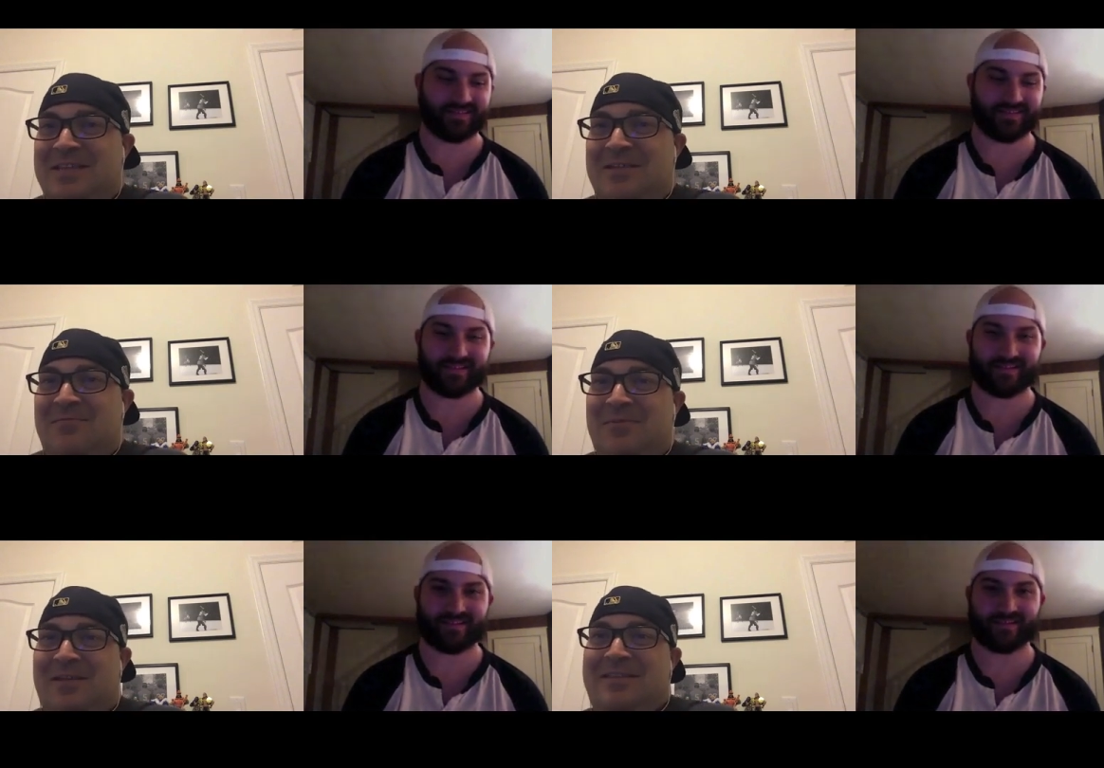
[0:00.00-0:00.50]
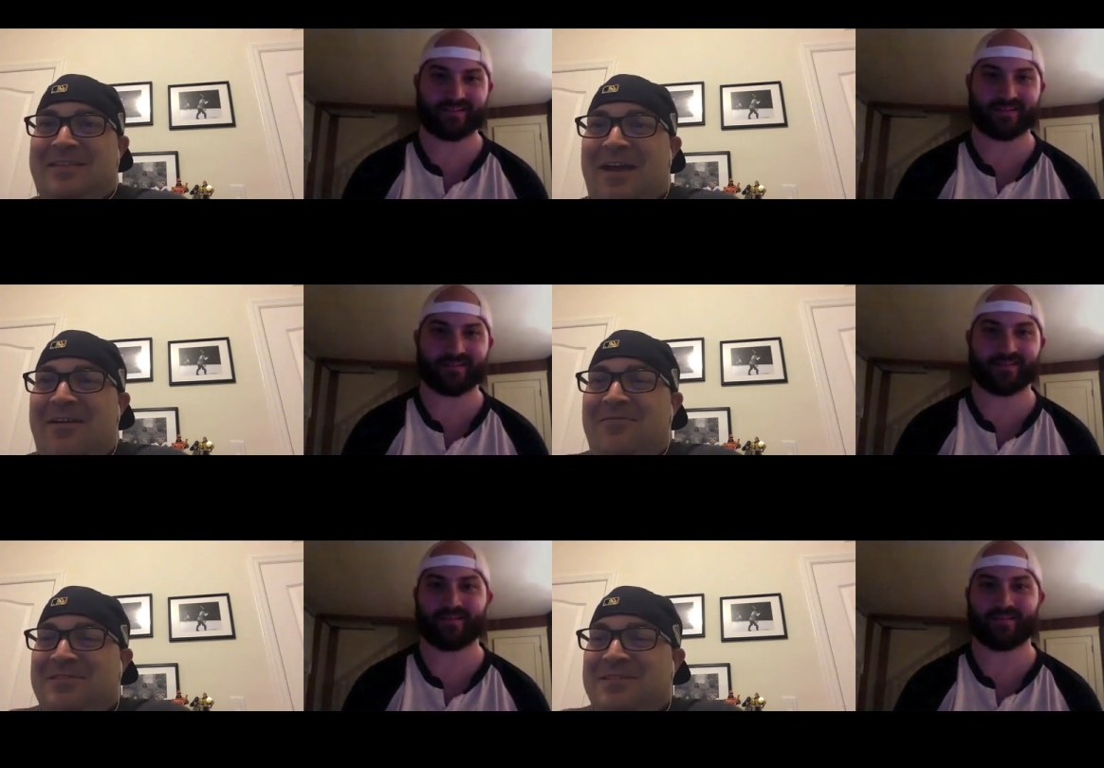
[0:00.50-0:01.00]
Speaker 1: I was like,
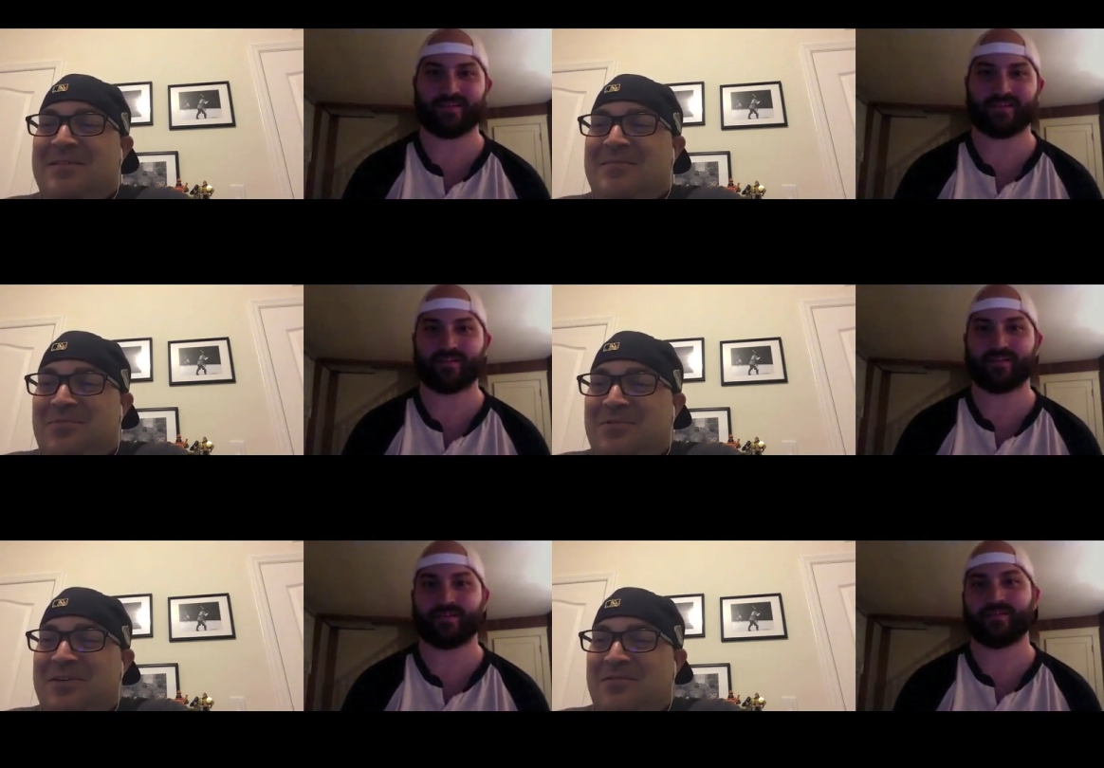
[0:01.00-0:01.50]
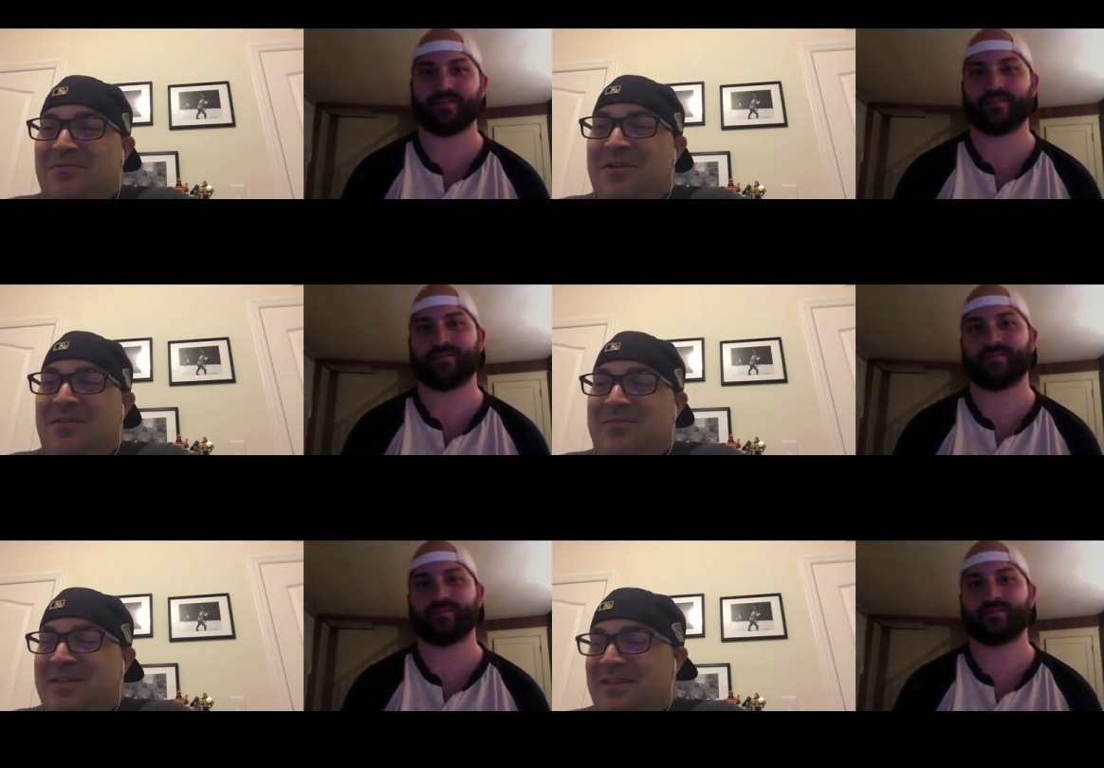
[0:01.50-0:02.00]
that was a pretty rough
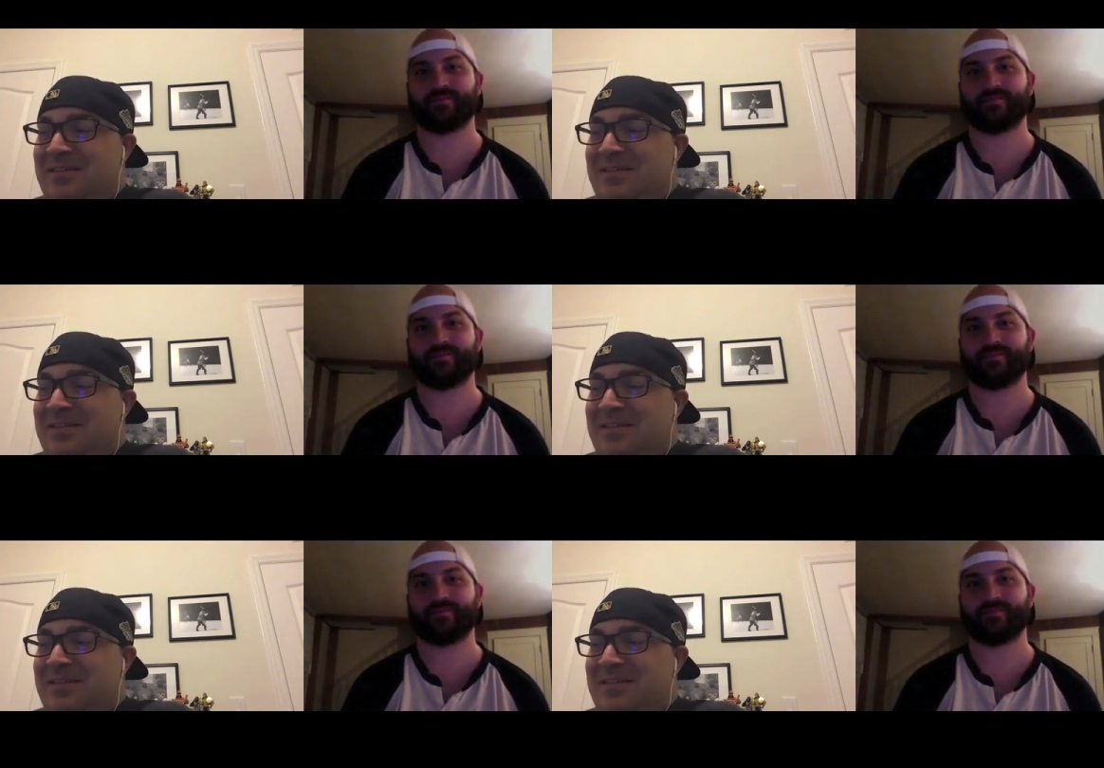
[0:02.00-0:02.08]
kick.